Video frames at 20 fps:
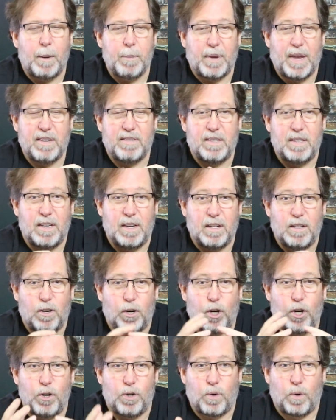I'm guessing in
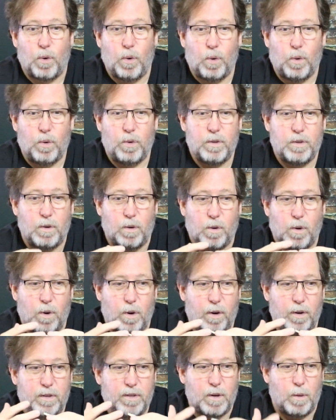their controls
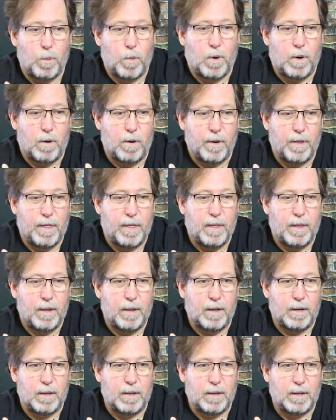or somewhere
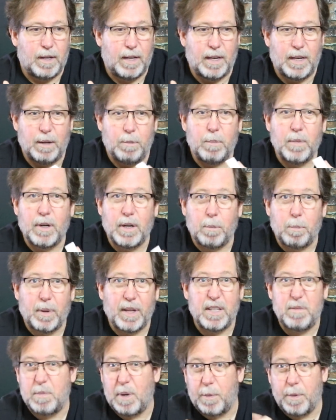in, in, the, in the
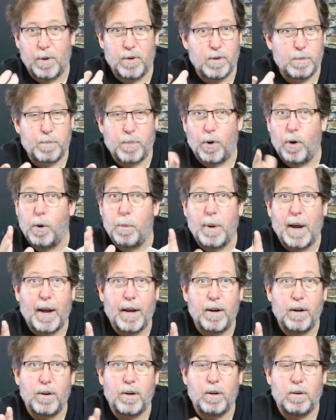place, maybe there's a probe,
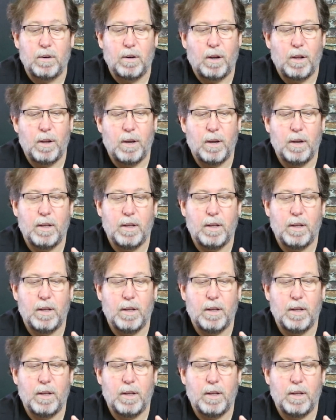I don't know.